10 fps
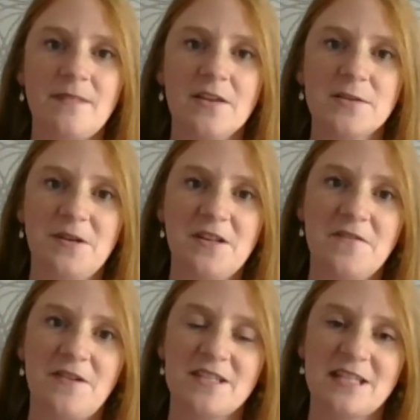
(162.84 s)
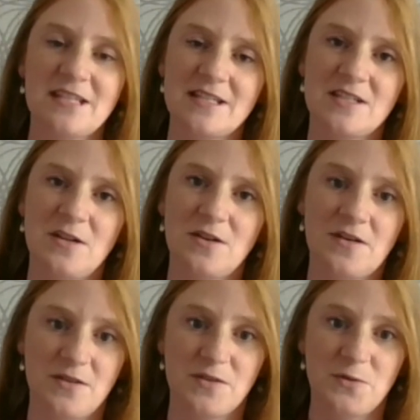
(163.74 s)
So one of the first things is to look
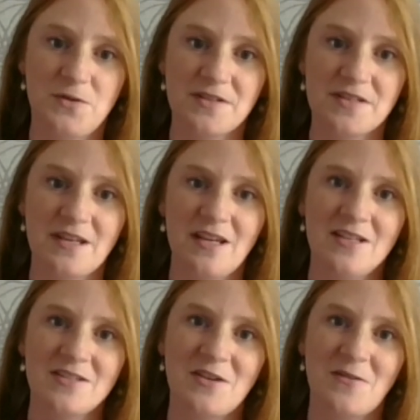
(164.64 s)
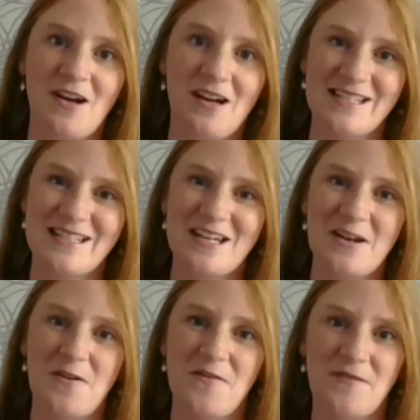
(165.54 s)
at the source. So there are, as I said, a
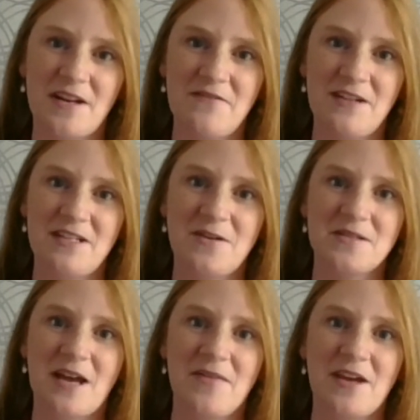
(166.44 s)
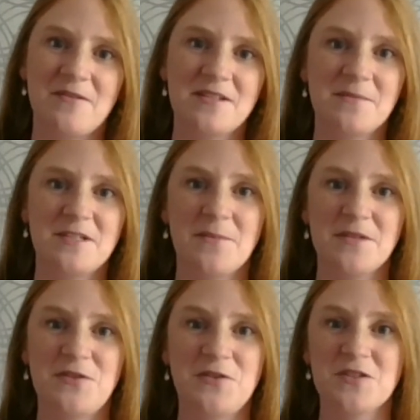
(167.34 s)
lot of funny videos out there. And sometimes
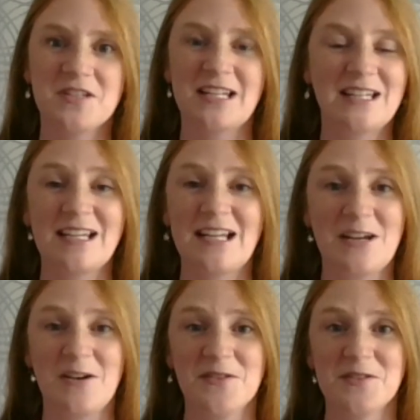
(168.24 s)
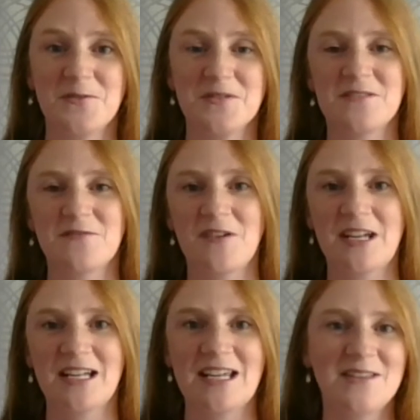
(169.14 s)
if you just click on the source, it's very
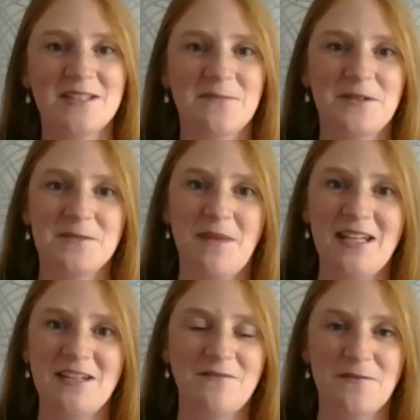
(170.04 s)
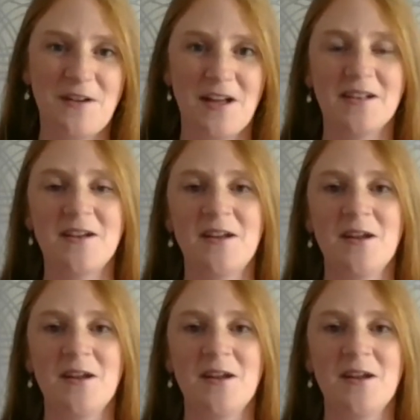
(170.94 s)
clear that someone's made it for fun,